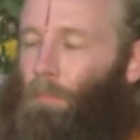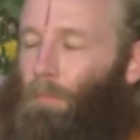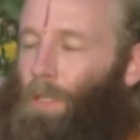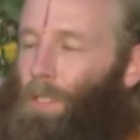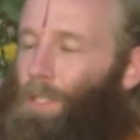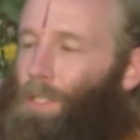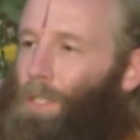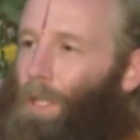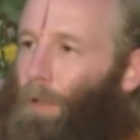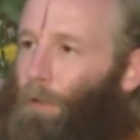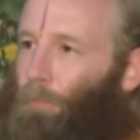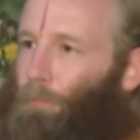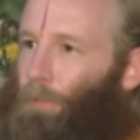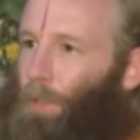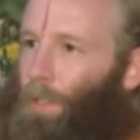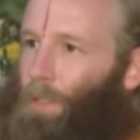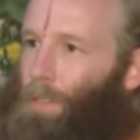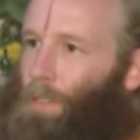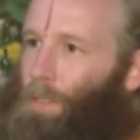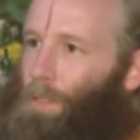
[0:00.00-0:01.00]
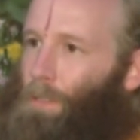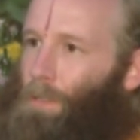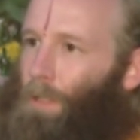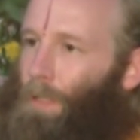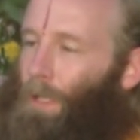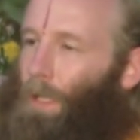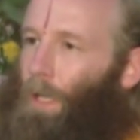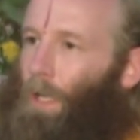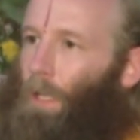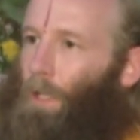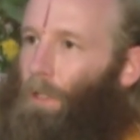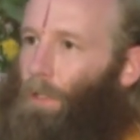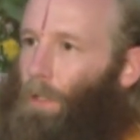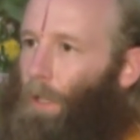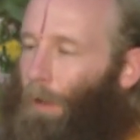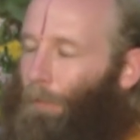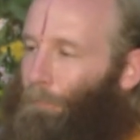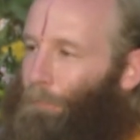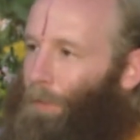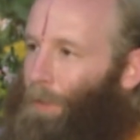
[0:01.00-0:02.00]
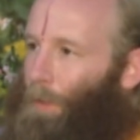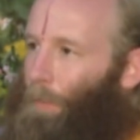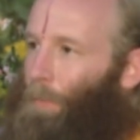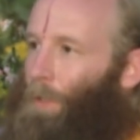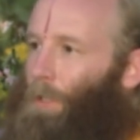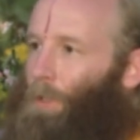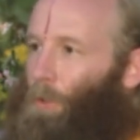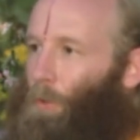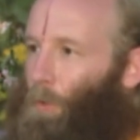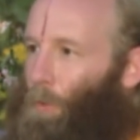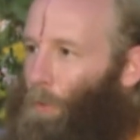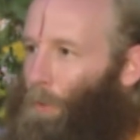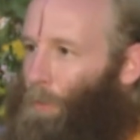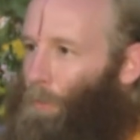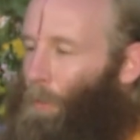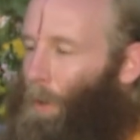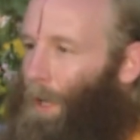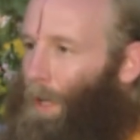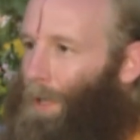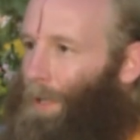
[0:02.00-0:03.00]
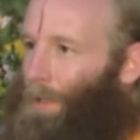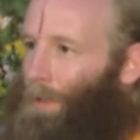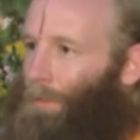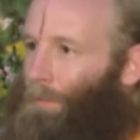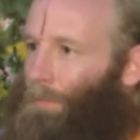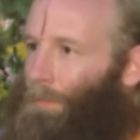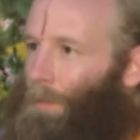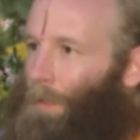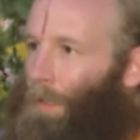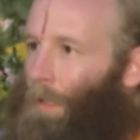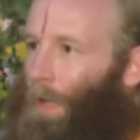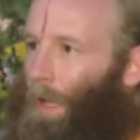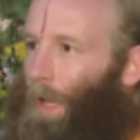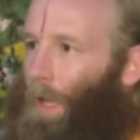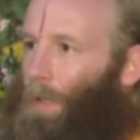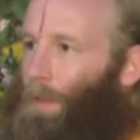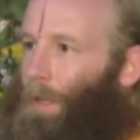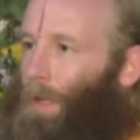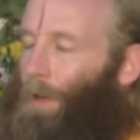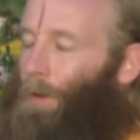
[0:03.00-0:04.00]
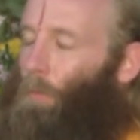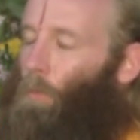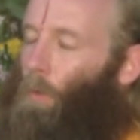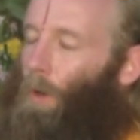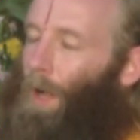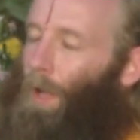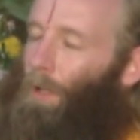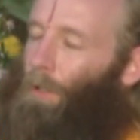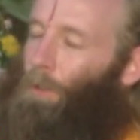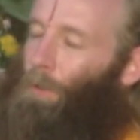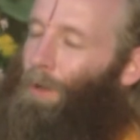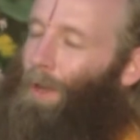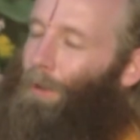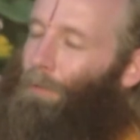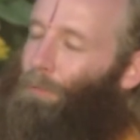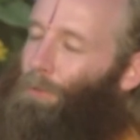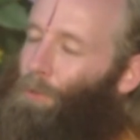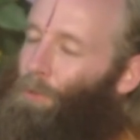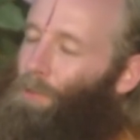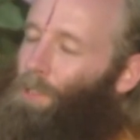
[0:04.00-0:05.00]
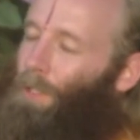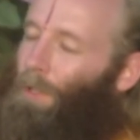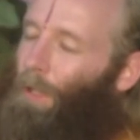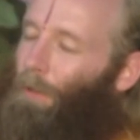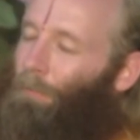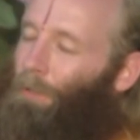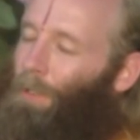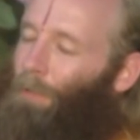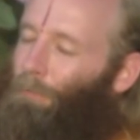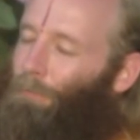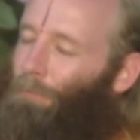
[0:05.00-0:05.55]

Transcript: Be selfless, love him in your own way, and then while you have those loving